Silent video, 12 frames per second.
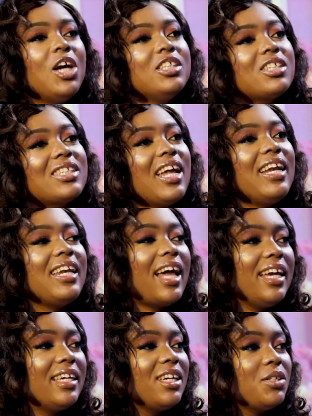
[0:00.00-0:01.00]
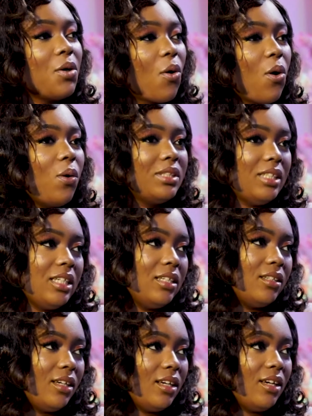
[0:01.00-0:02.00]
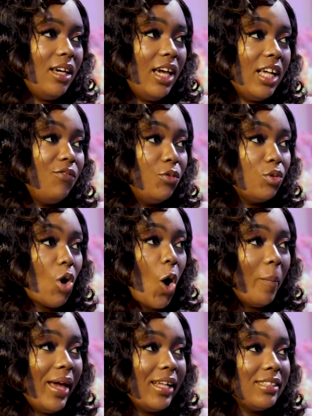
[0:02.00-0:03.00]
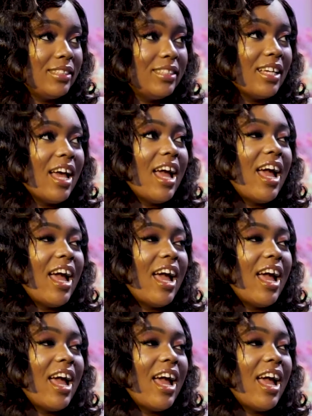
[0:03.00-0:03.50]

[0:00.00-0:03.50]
just started liking all the hateful comments